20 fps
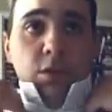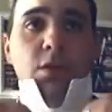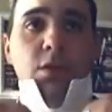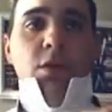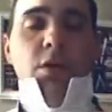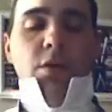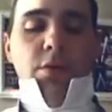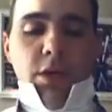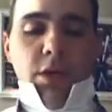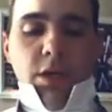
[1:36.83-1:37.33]

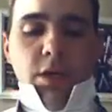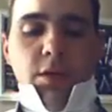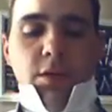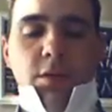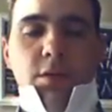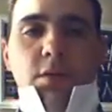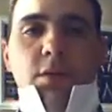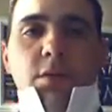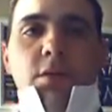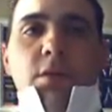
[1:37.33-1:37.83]
alright,
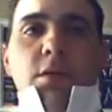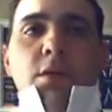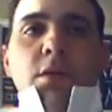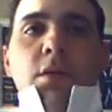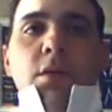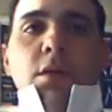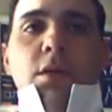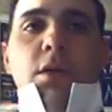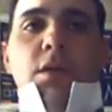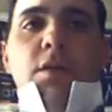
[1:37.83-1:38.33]

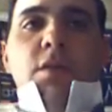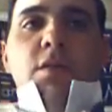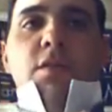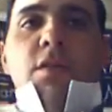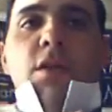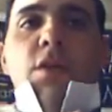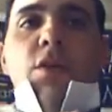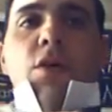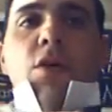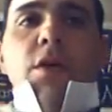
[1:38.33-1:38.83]
and you
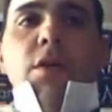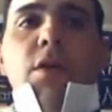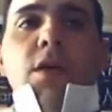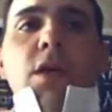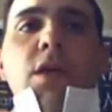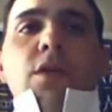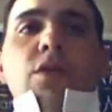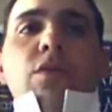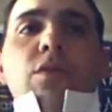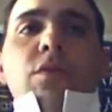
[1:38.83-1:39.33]
stick it on
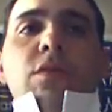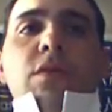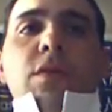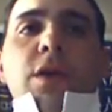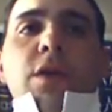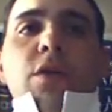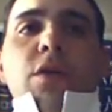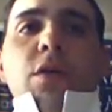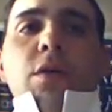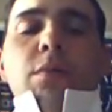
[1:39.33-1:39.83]
and you
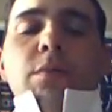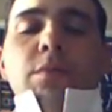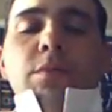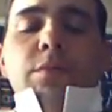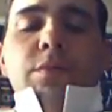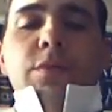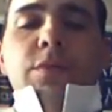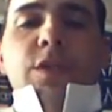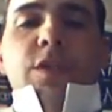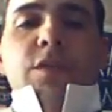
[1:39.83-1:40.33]
tighten it up,
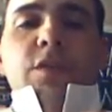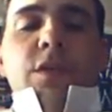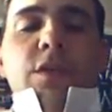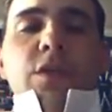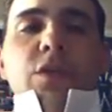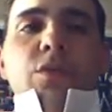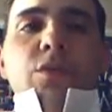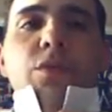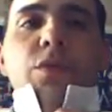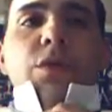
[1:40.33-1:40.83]
just like
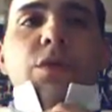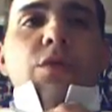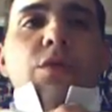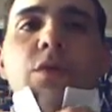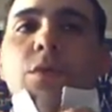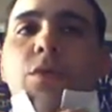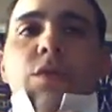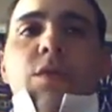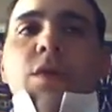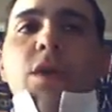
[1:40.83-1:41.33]
you would a
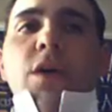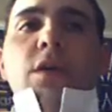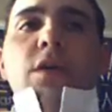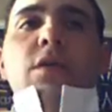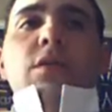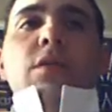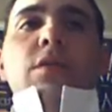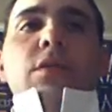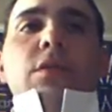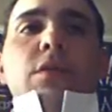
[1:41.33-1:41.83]
normal tie.
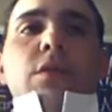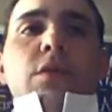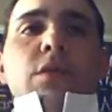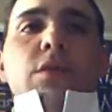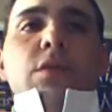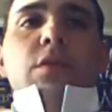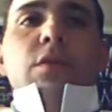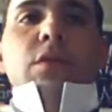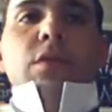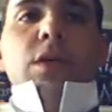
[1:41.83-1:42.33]

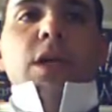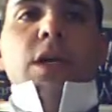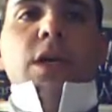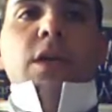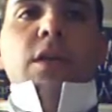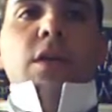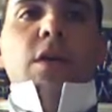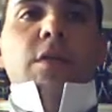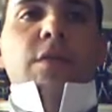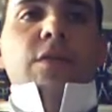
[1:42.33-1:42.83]
Okay,
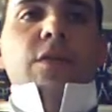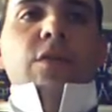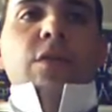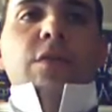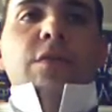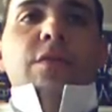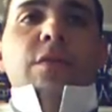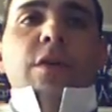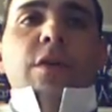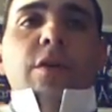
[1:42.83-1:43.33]
now if you
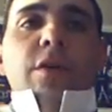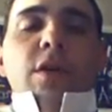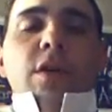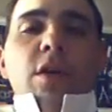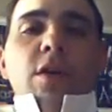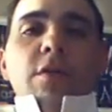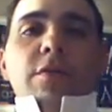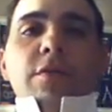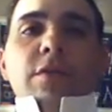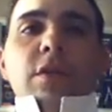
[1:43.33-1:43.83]
look very
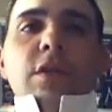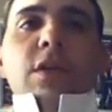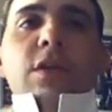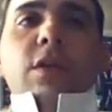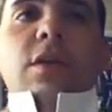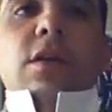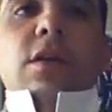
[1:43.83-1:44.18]
carefully